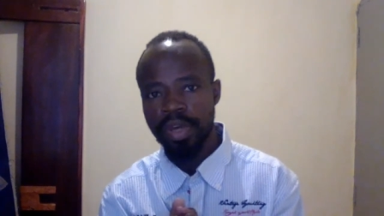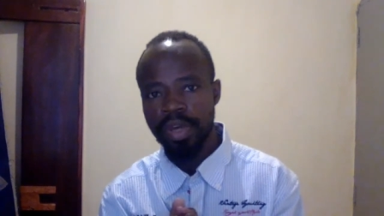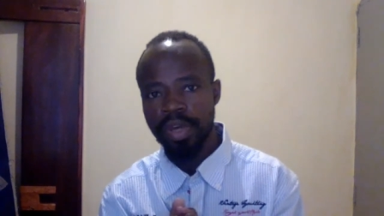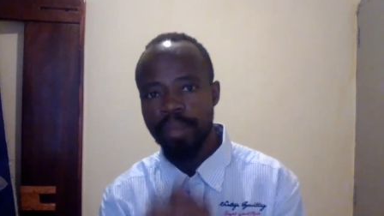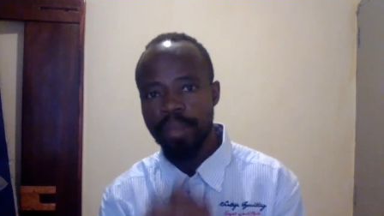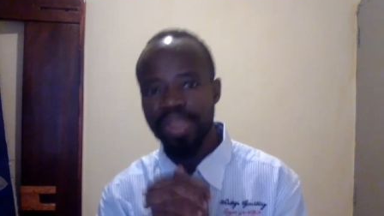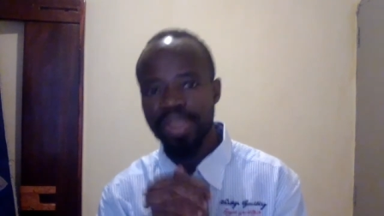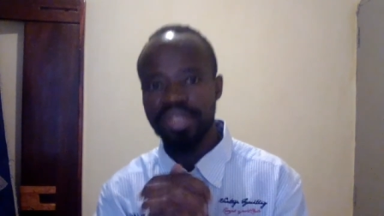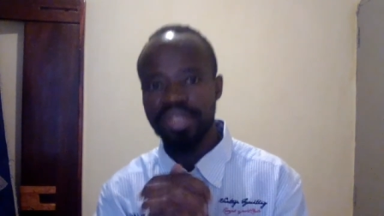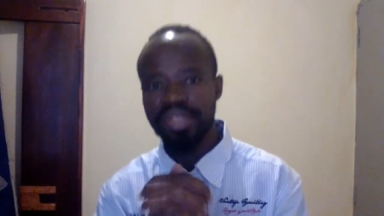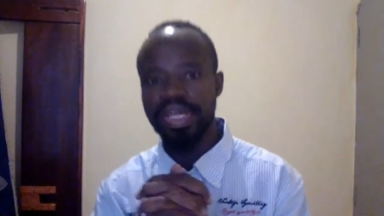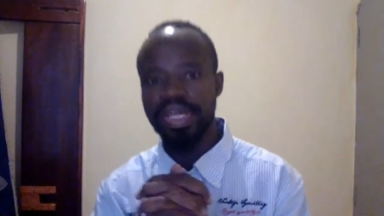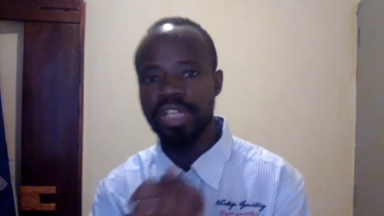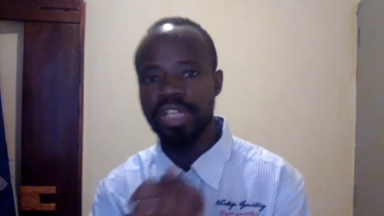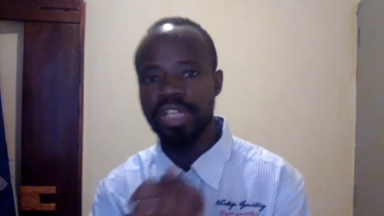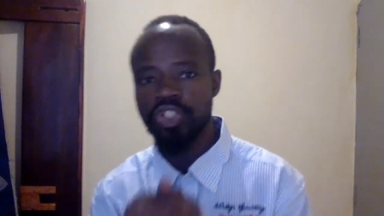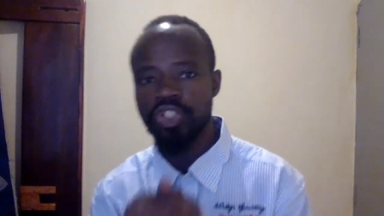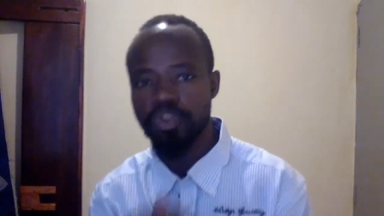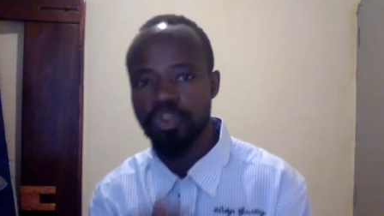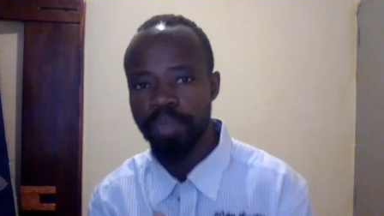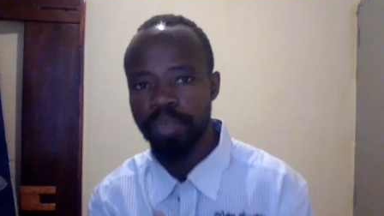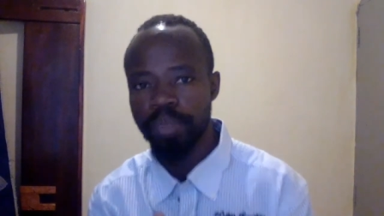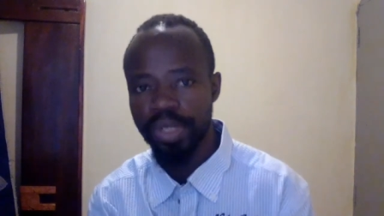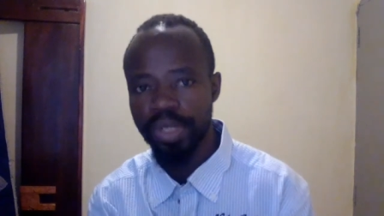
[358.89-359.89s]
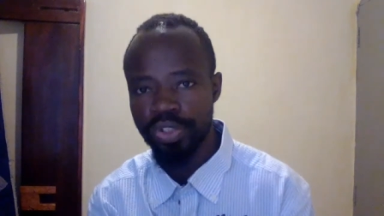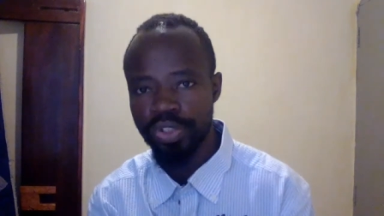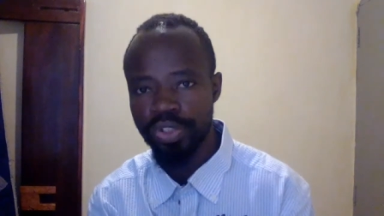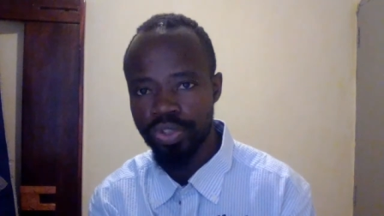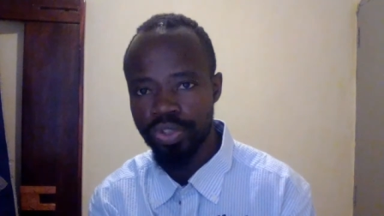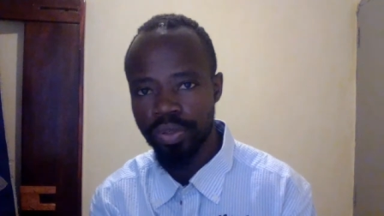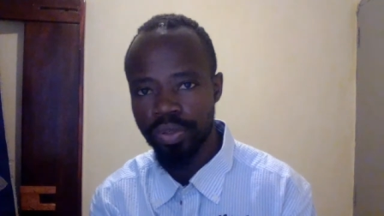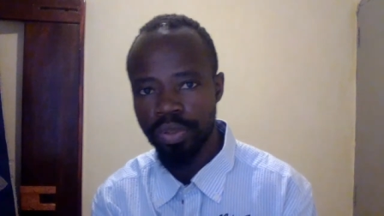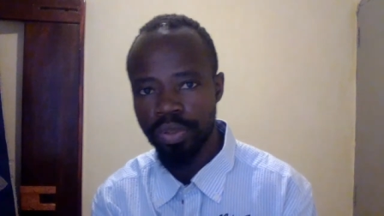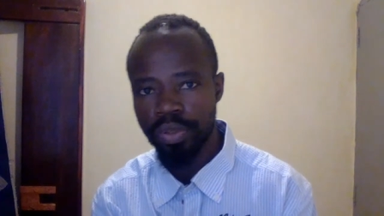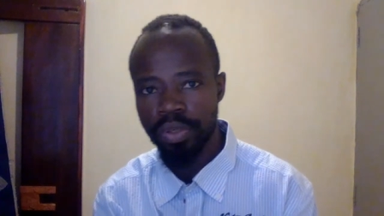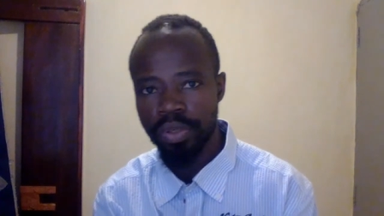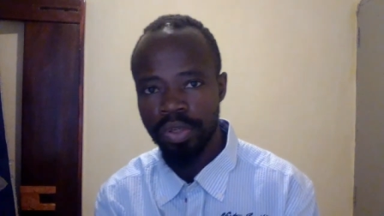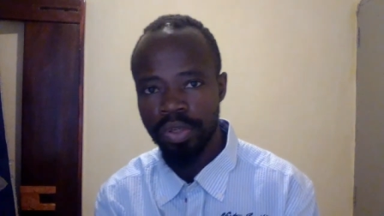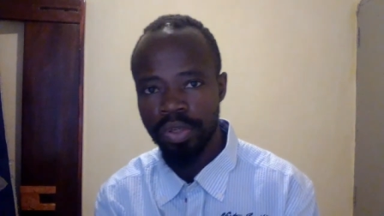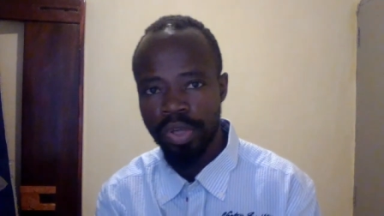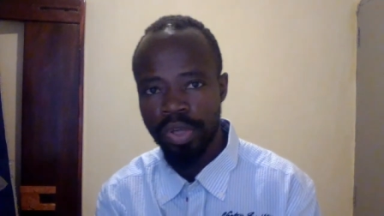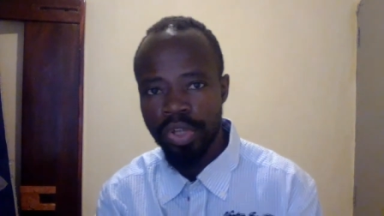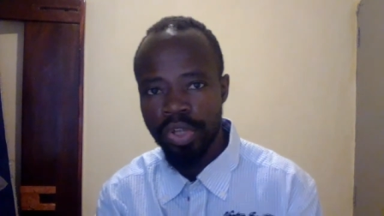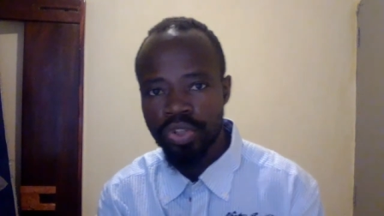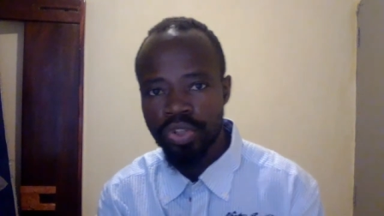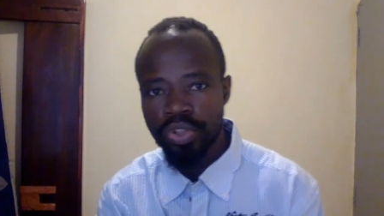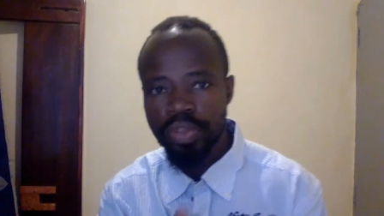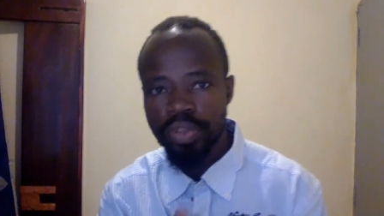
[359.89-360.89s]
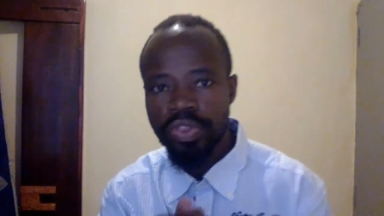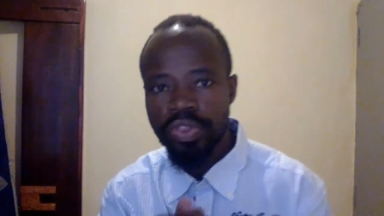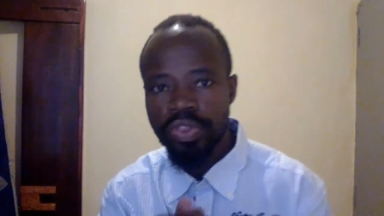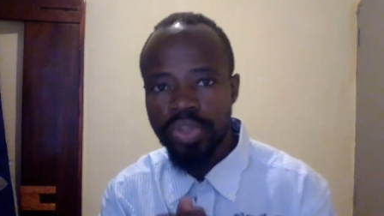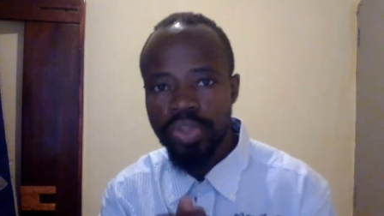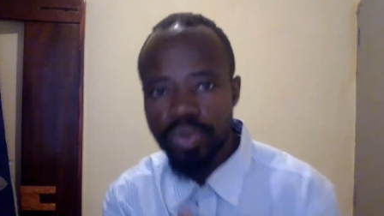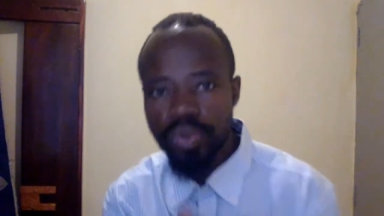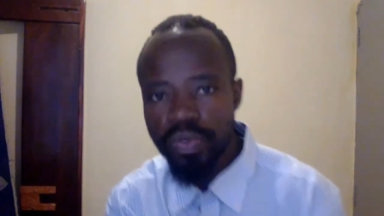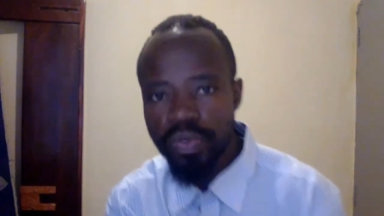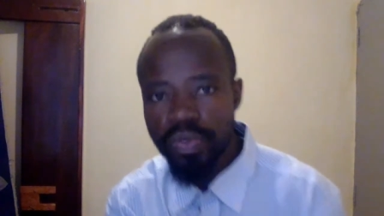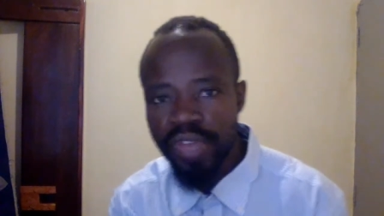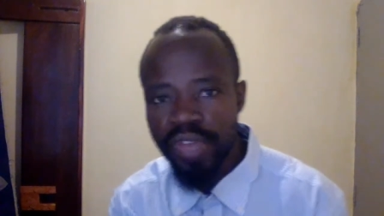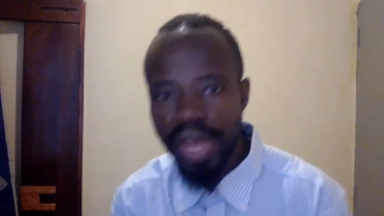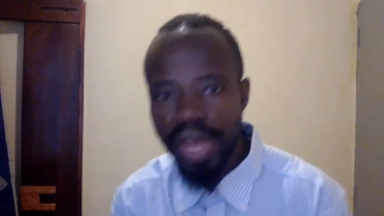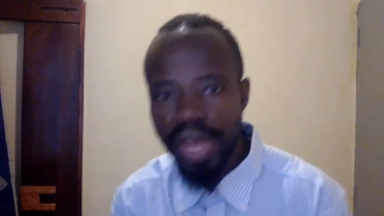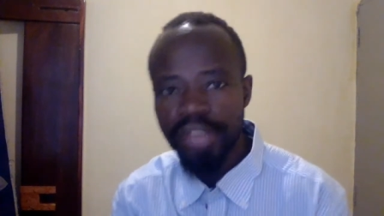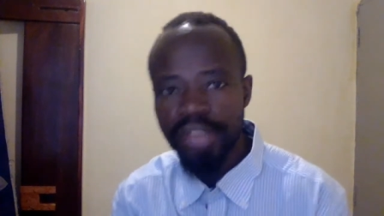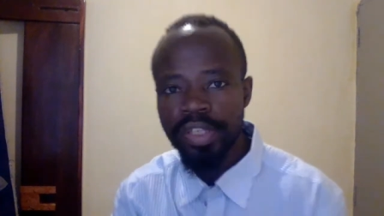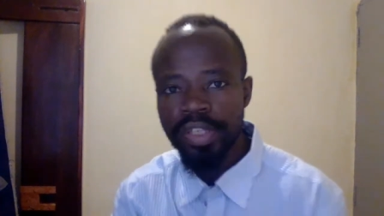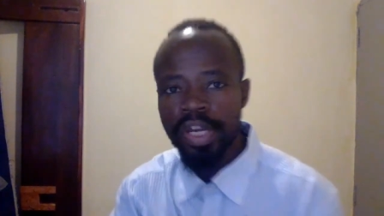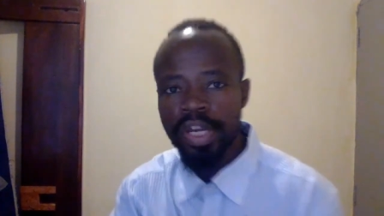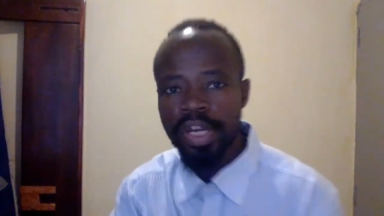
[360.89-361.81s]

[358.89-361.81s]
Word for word: but they are spiritual. So through that,